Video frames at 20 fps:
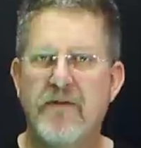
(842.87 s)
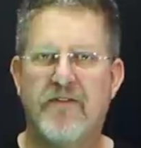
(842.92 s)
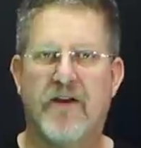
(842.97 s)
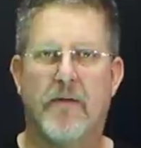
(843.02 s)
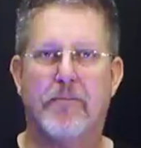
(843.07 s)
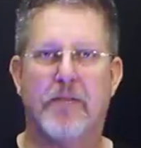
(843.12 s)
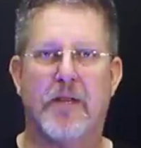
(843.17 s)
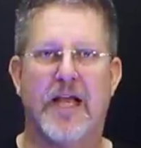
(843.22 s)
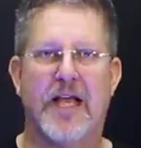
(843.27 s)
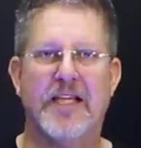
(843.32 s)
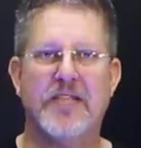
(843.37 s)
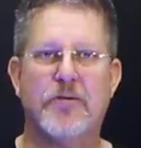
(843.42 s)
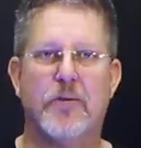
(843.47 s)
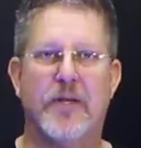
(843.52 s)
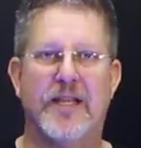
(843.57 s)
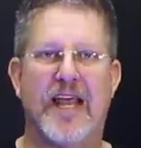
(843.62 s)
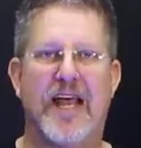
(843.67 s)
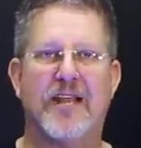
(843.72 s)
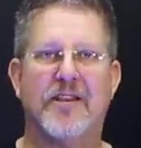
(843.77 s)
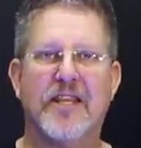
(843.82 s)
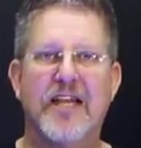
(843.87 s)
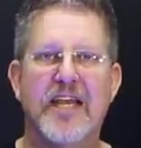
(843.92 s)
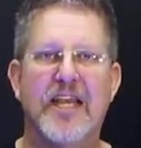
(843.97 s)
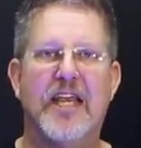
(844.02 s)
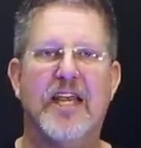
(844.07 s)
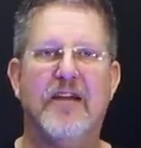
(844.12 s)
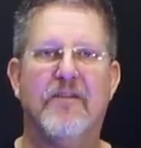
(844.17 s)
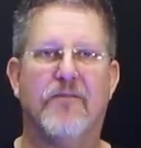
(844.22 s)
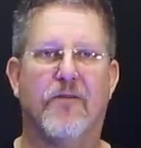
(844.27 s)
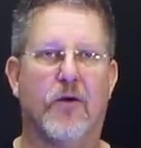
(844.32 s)
of uplights without the
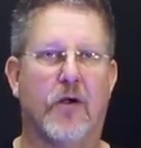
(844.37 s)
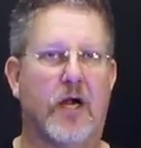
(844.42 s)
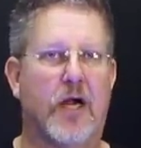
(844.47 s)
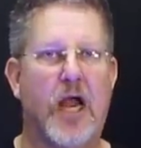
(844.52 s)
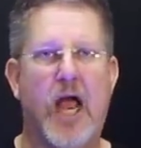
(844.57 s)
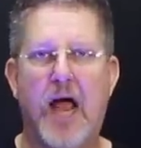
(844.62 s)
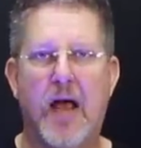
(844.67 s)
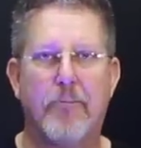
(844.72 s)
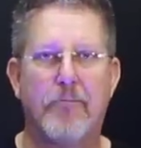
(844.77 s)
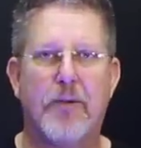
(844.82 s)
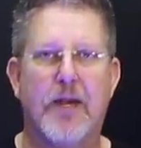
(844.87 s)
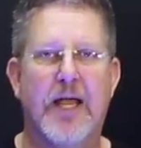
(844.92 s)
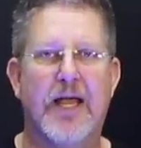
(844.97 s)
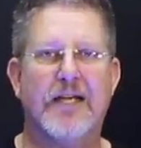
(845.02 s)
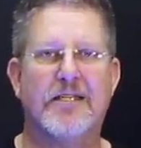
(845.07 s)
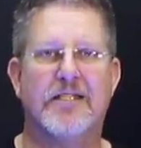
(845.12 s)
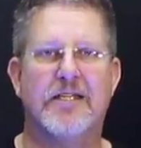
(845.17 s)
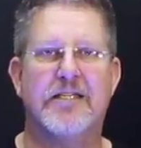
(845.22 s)
need for complex